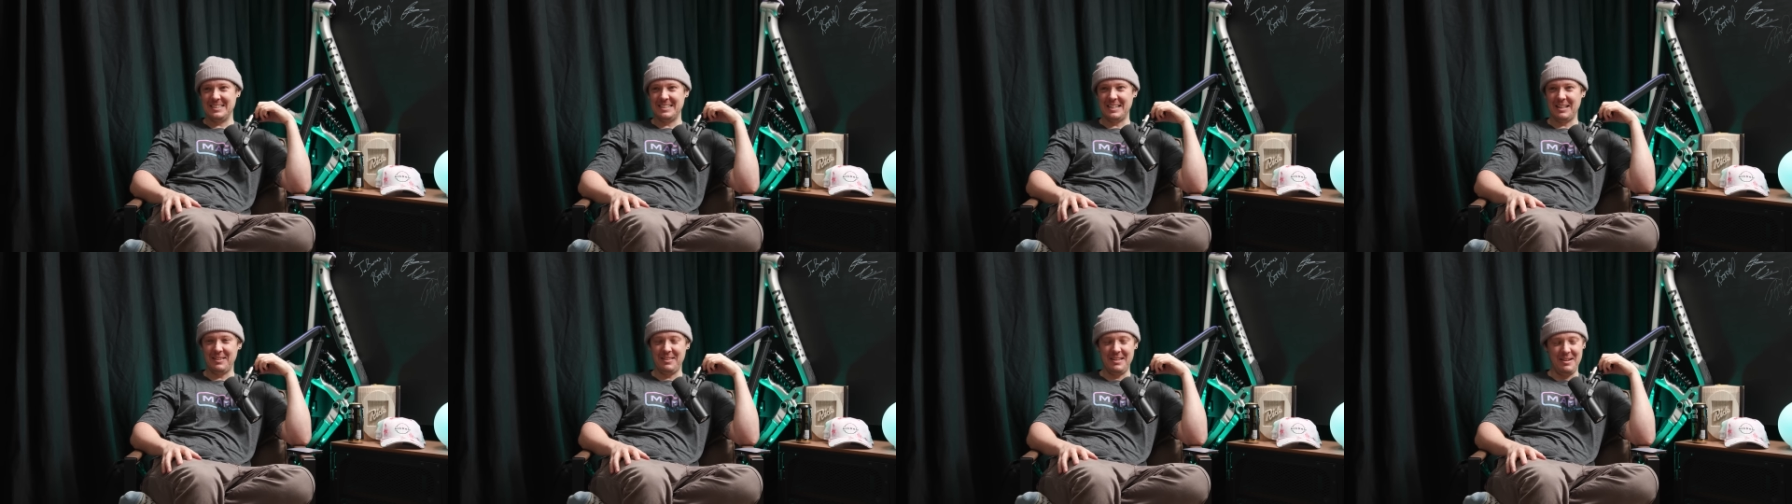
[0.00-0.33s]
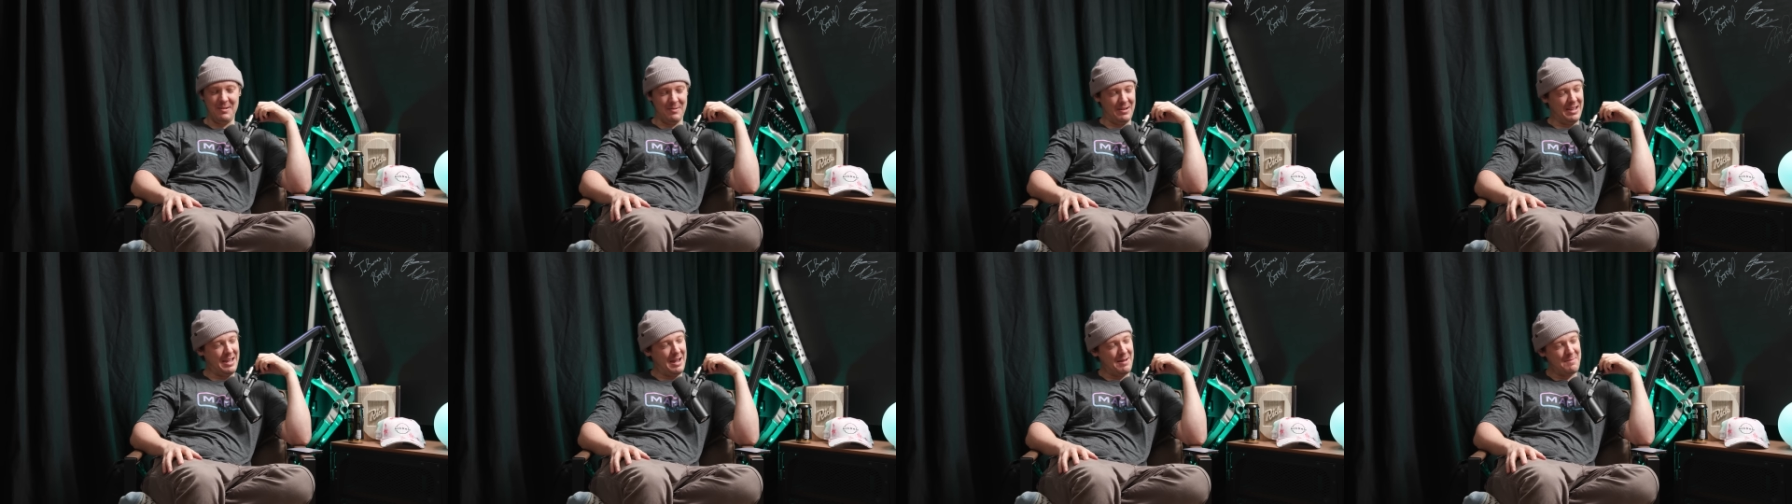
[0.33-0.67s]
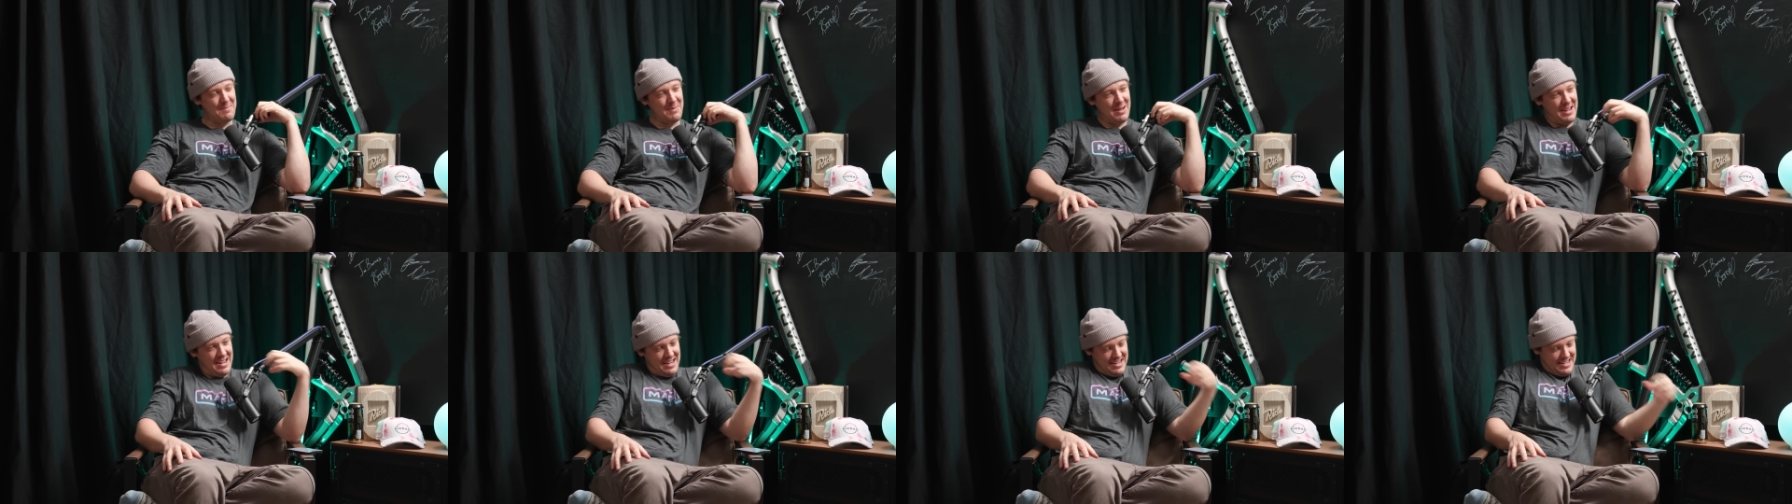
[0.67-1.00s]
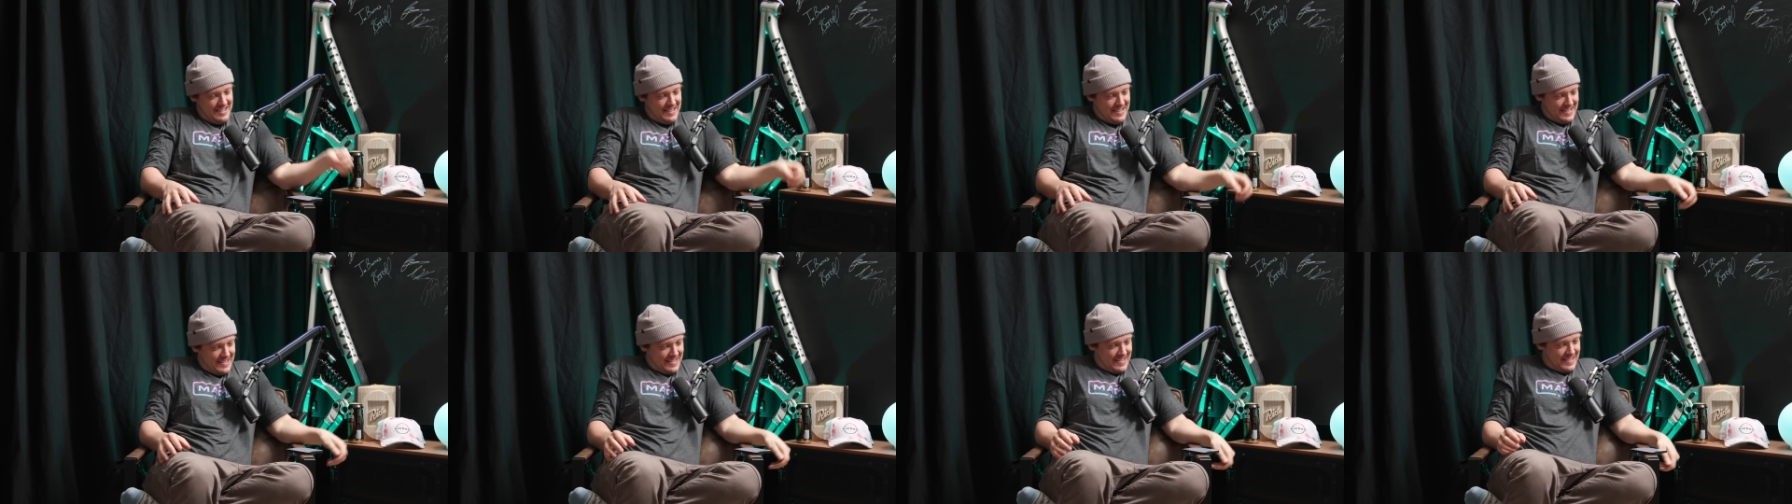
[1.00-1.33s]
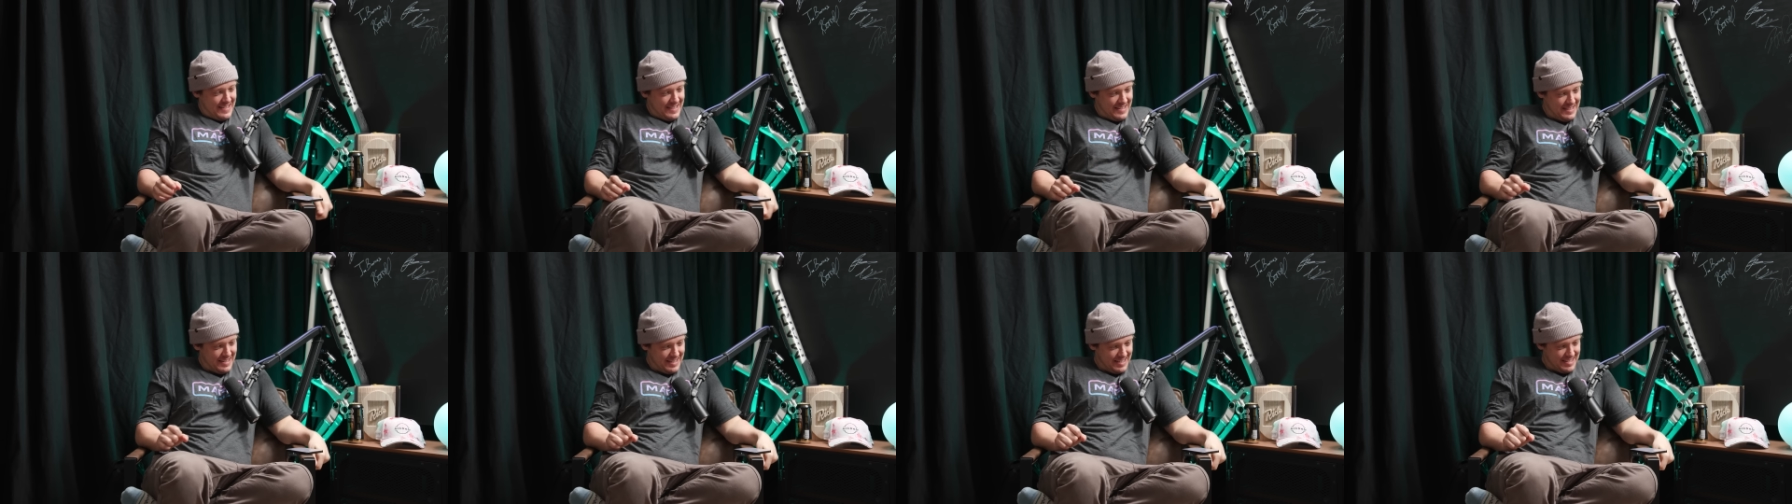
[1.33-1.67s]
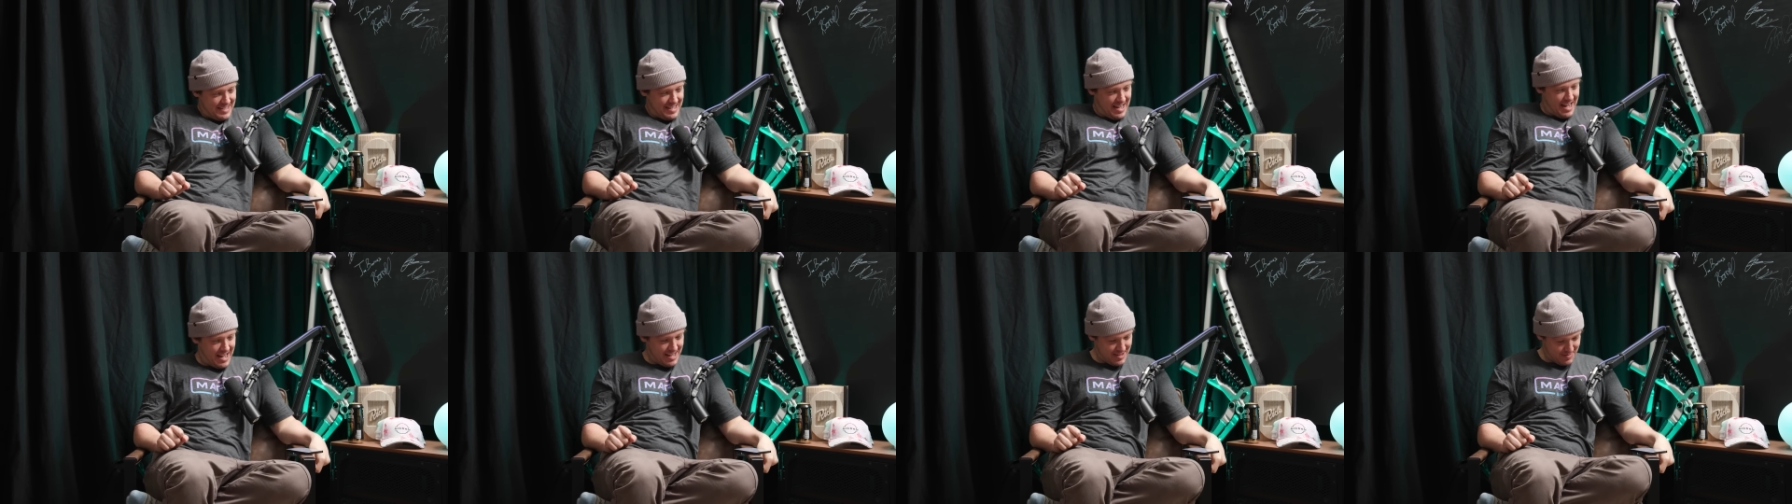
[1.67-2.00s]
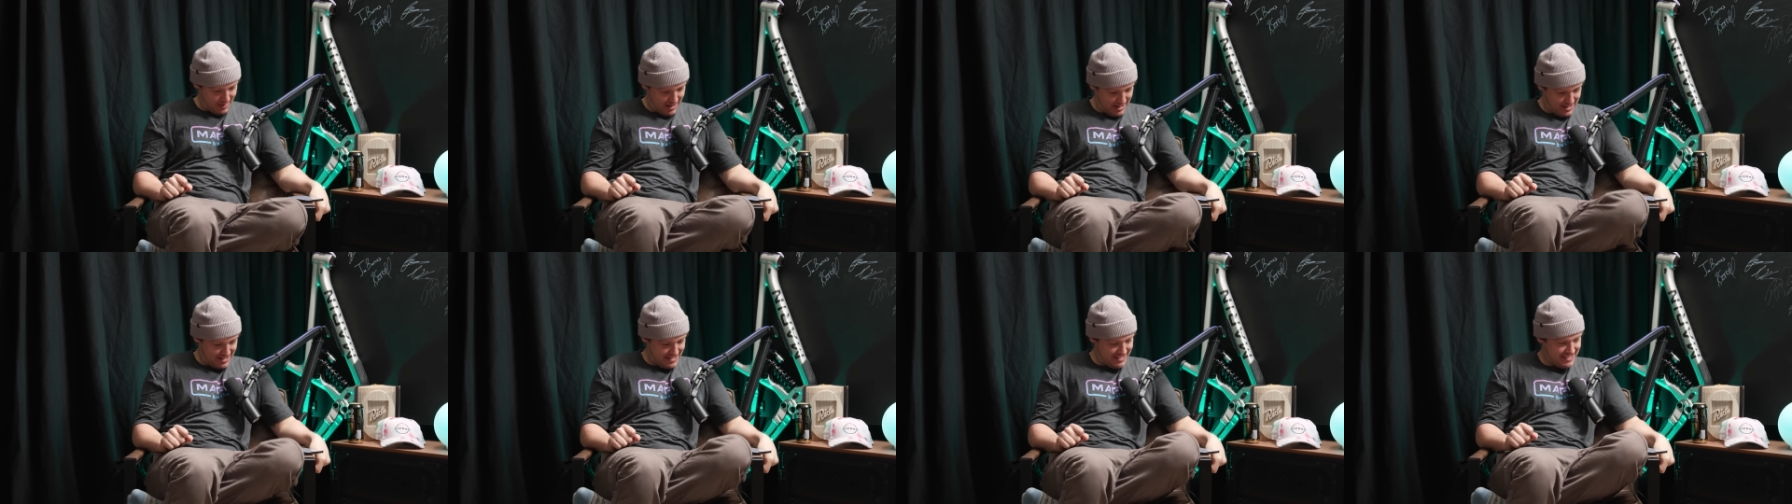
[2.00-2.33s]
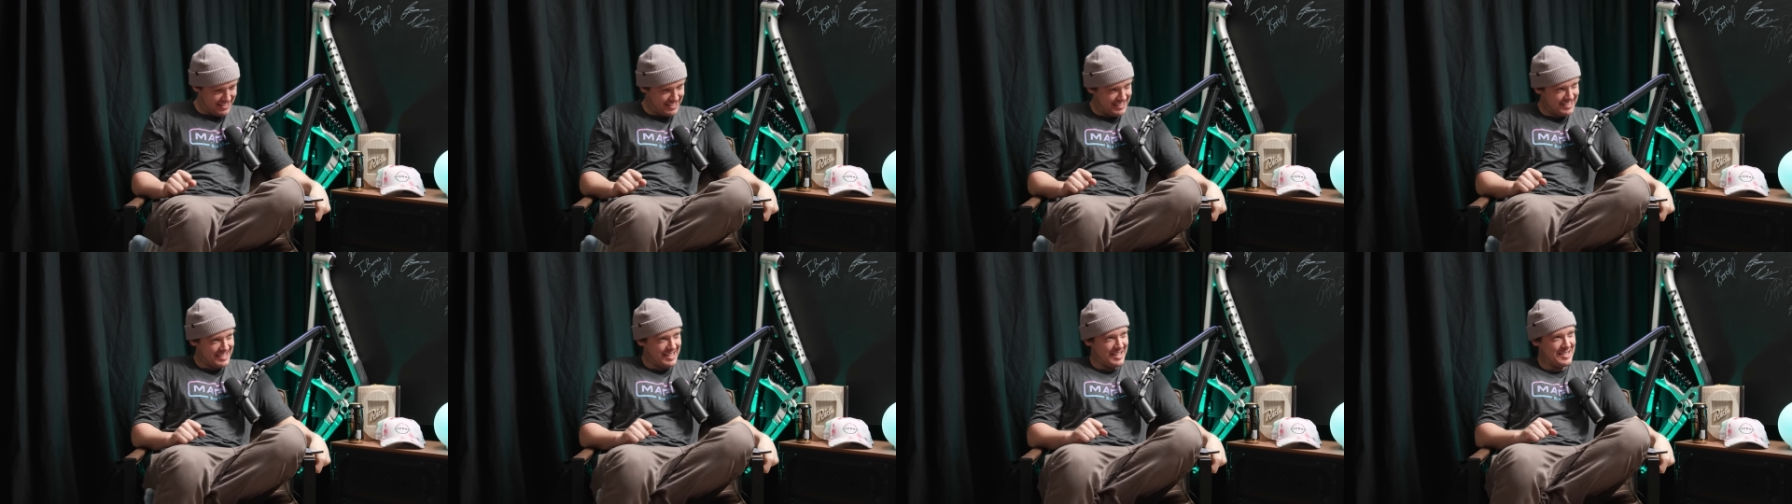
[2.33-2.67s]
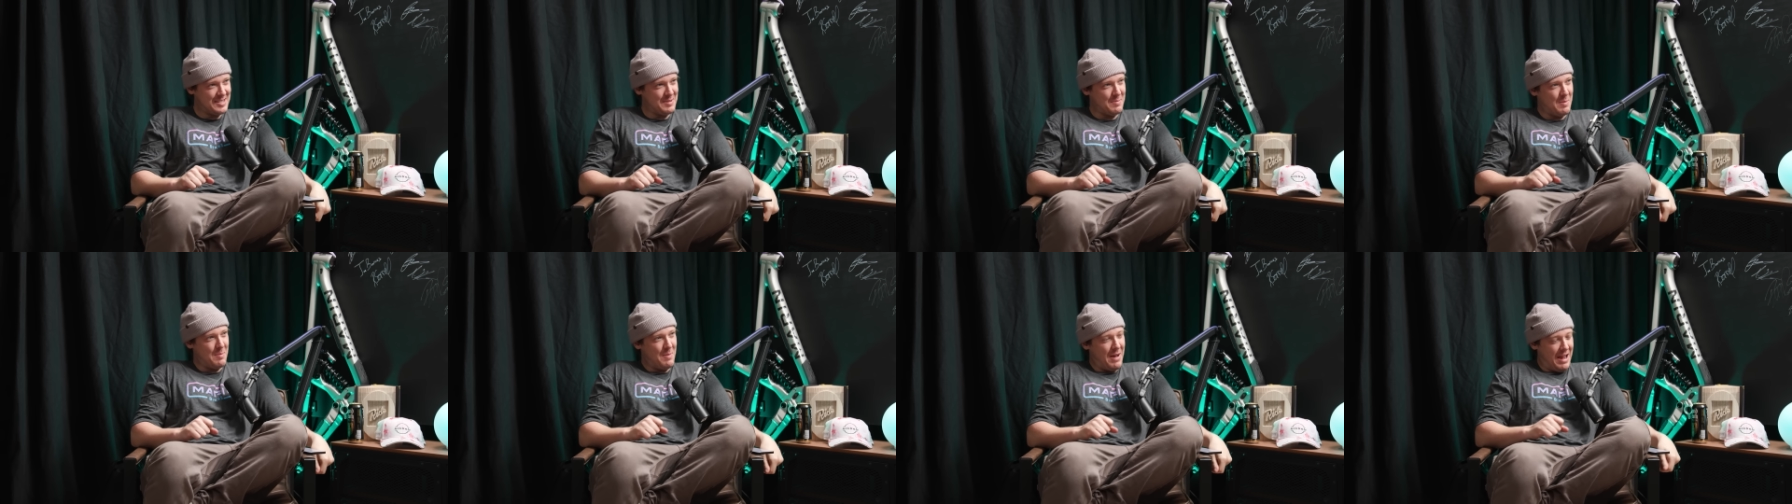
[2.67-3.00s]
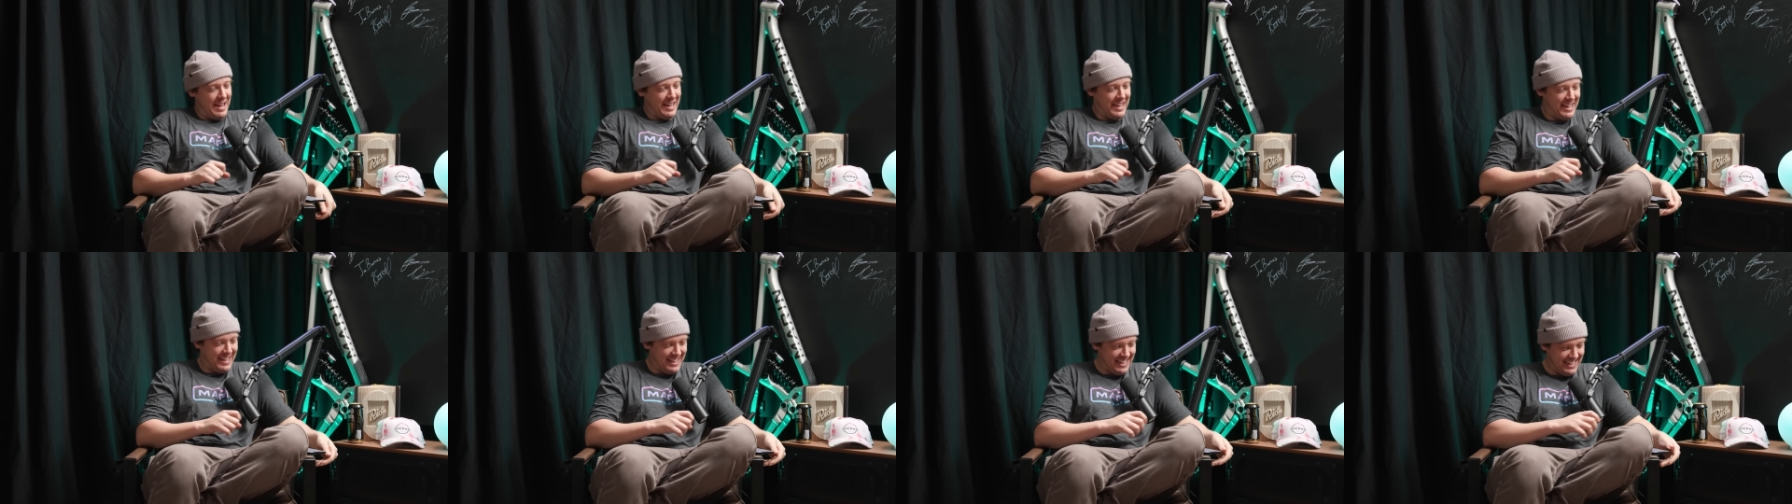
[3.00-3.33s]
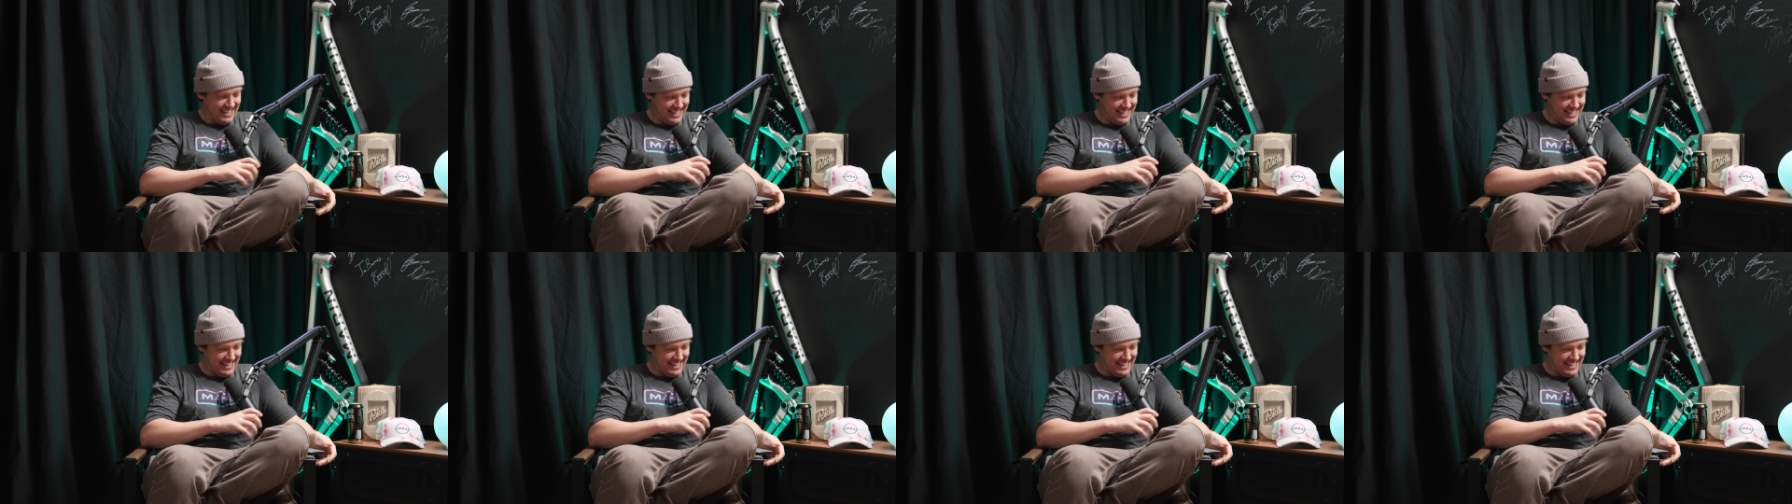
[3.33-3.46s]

I think we can be. It's nice, man. It's nice to be back.